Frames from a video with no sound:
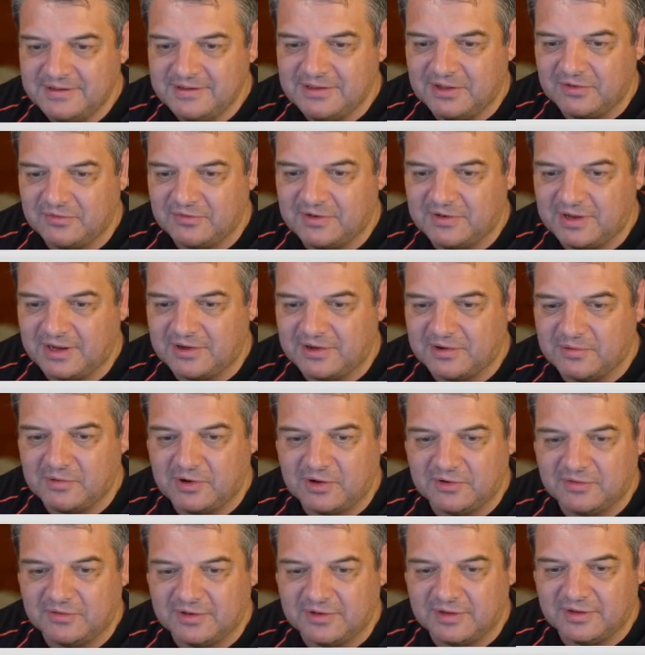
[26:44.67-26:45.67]
I've taken a
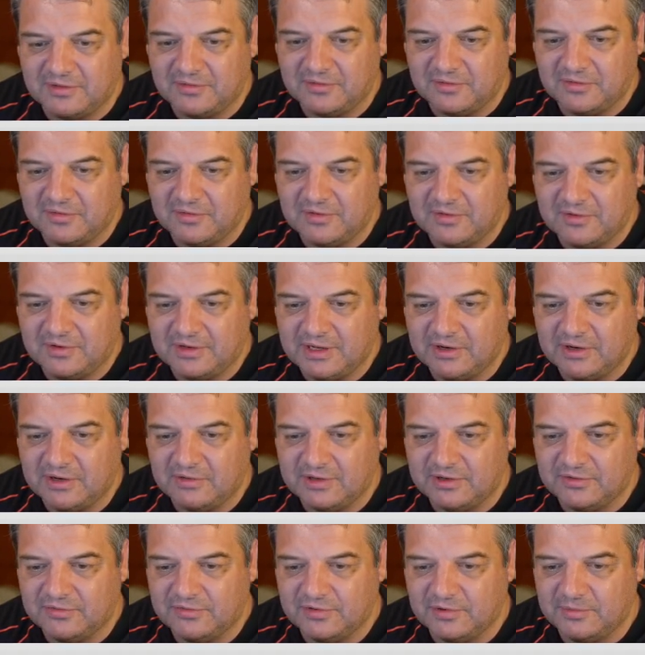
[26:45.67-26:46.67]
while to get all
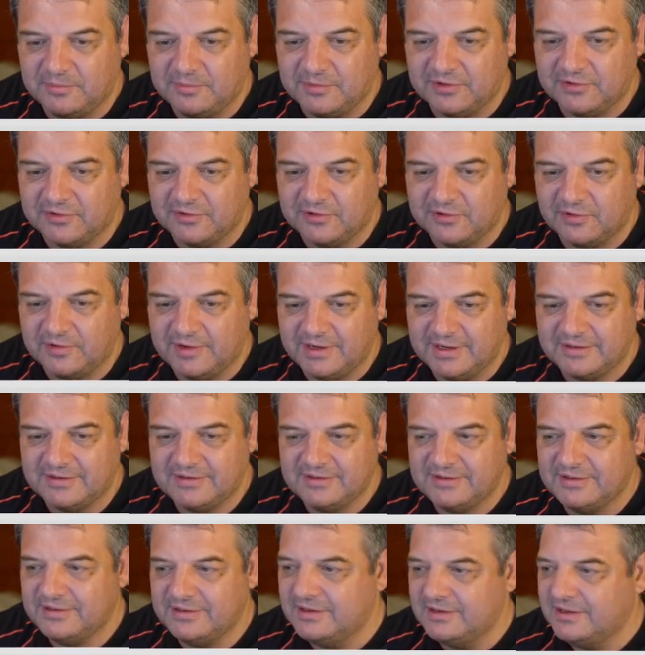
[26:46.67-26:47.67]
these formulas
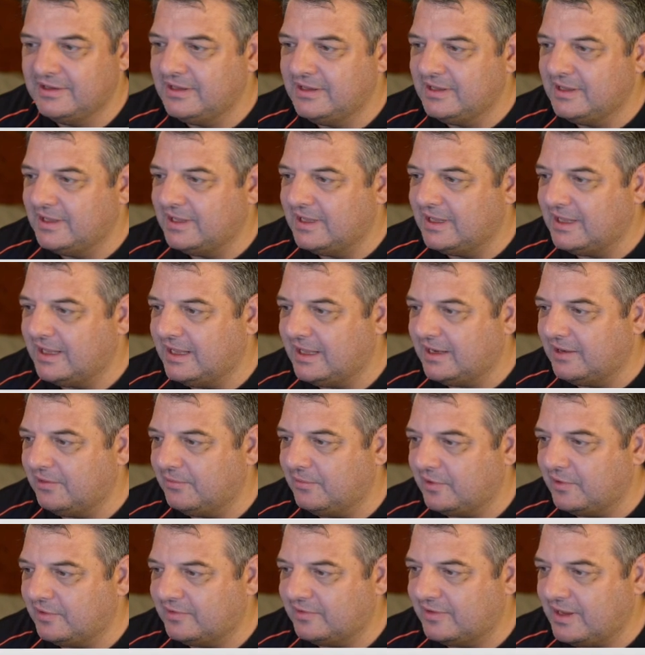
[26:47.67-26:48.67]
correct, and it
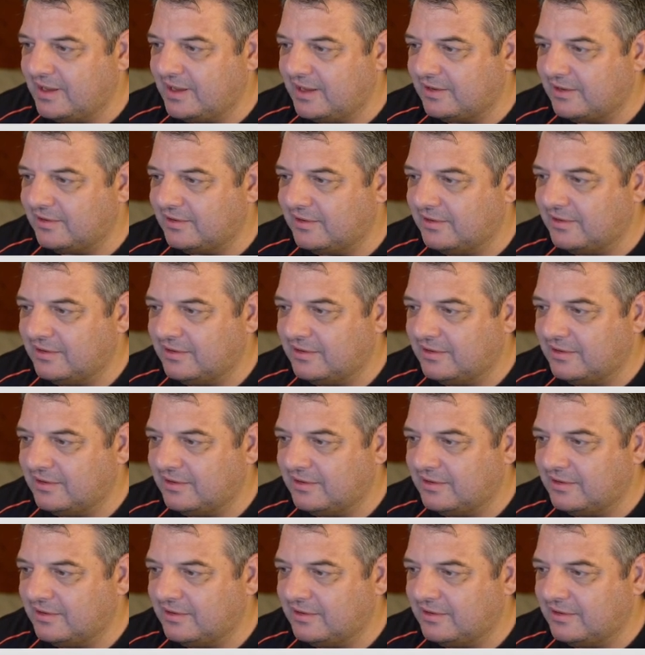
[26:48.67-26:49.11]
works out.